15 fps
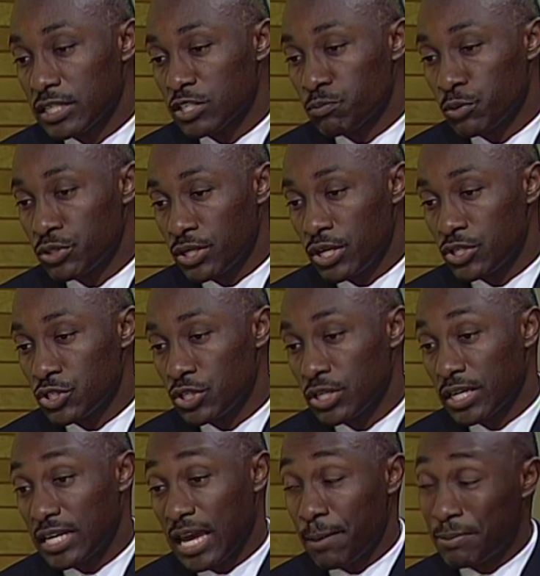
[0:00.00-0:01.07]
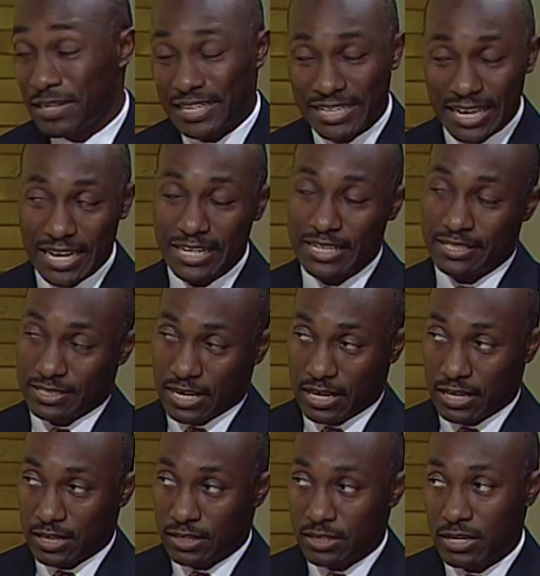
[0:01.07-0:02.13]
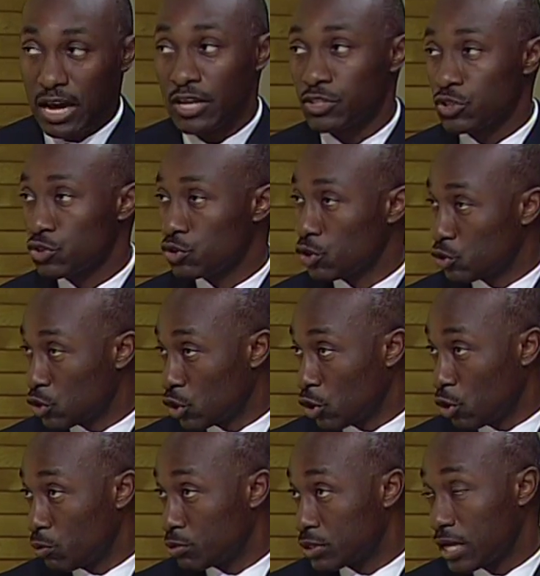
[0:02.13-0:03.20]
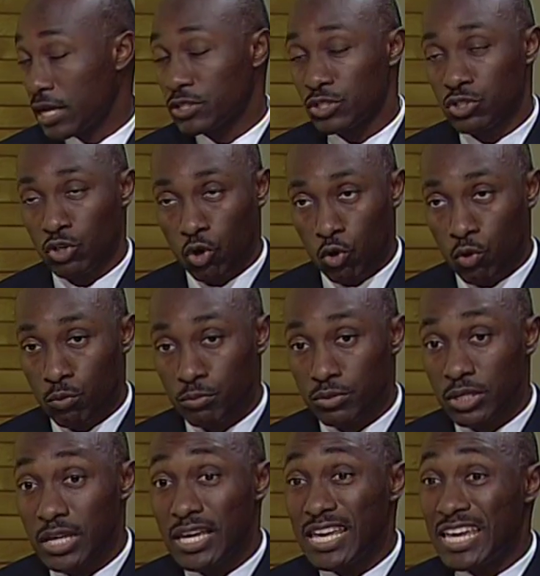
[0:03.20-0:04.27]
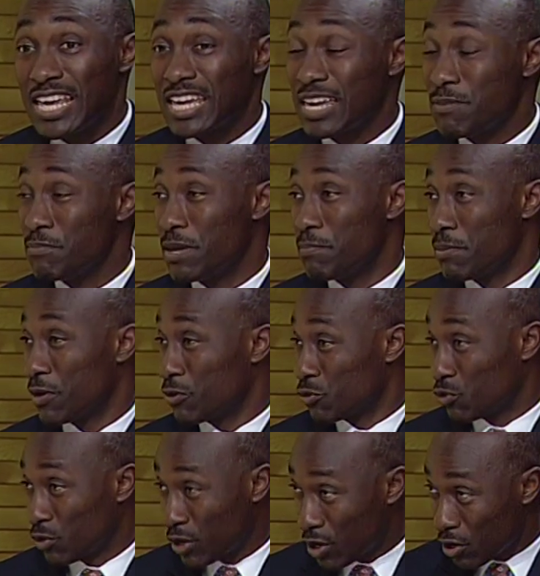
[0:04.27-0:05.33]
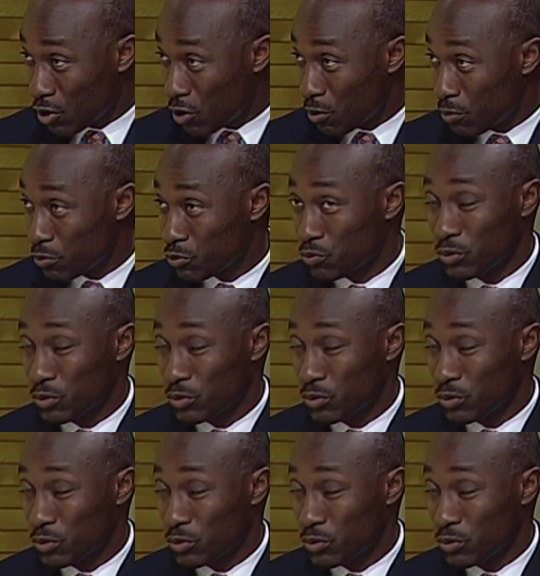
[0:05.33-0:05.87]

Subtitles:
exploitation can happen in any setting, not just nursing homes, not just homes. It can be personal care homes,